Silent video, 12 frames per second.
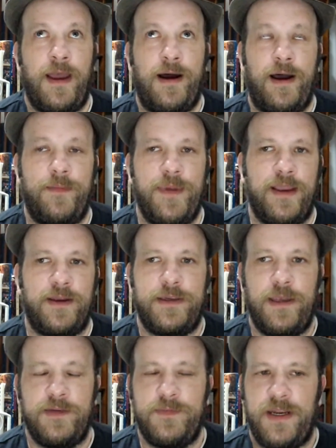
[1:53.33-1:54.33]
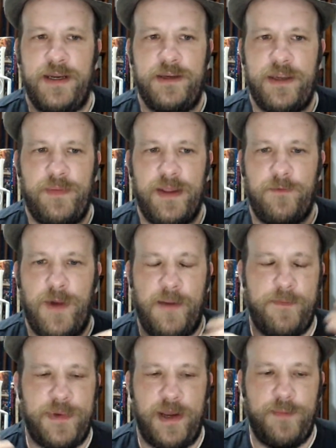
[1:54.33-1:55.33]
being a salesman. He needs something
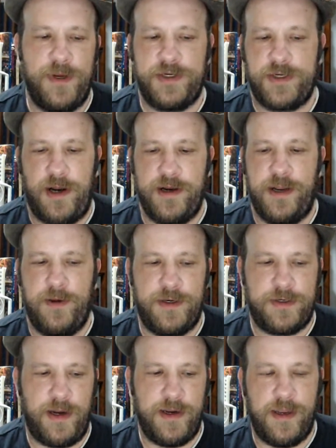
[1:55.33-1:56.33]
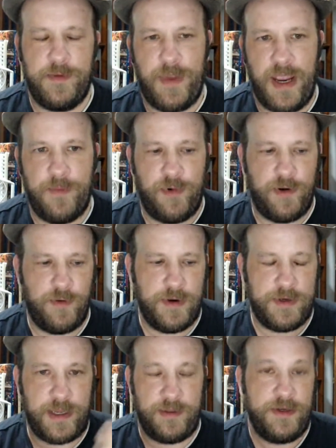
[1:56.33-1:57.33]
wrapped up in shiny paper in order
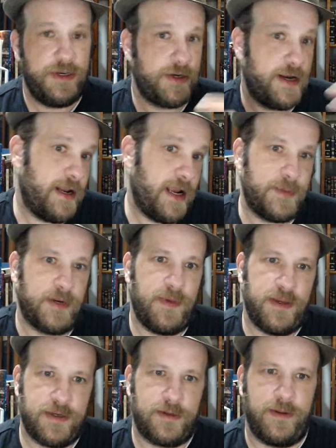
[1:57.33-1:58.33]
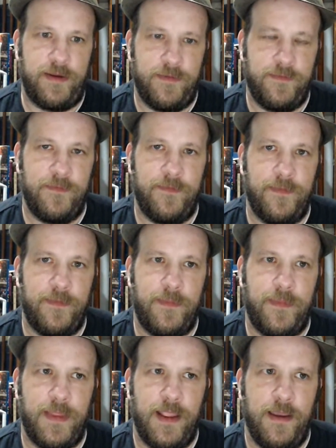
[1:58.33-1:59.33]
to sell it. It's a shiny object, basically.
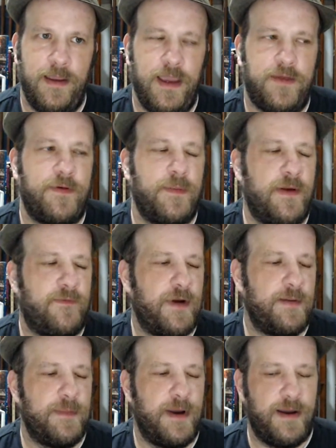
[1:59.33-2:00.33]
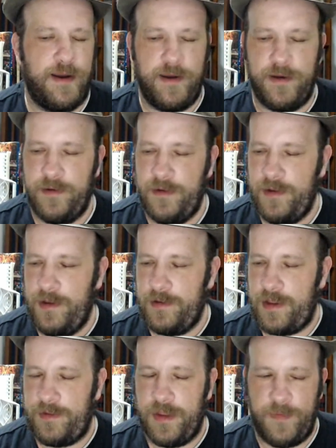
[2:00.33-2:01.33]
It's from the
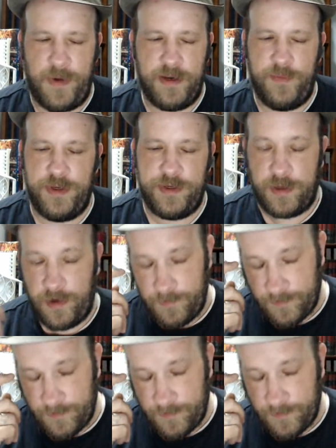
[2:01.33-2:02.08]
thing about Nabisco,